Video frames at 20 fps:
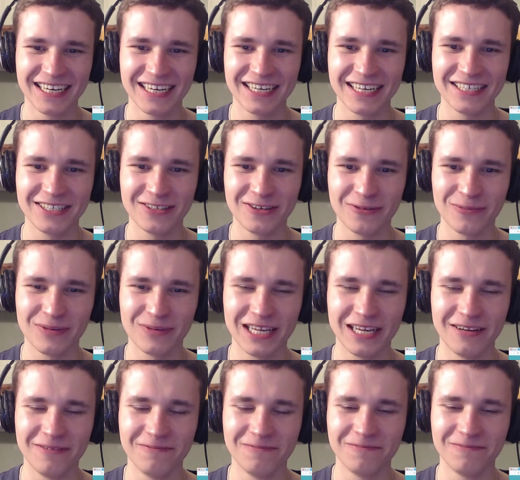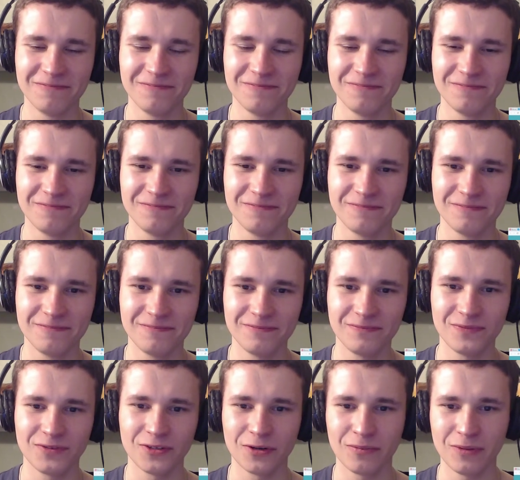Noble
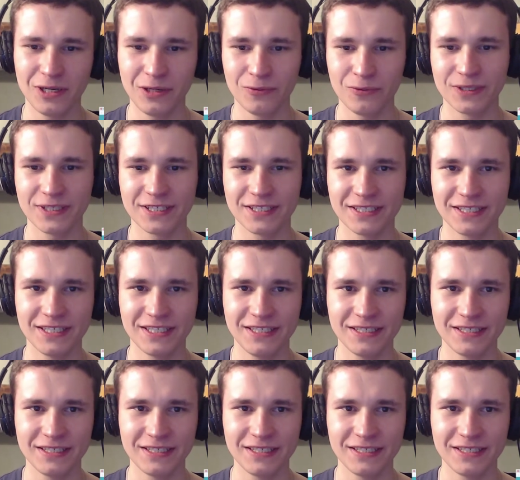Noble what is it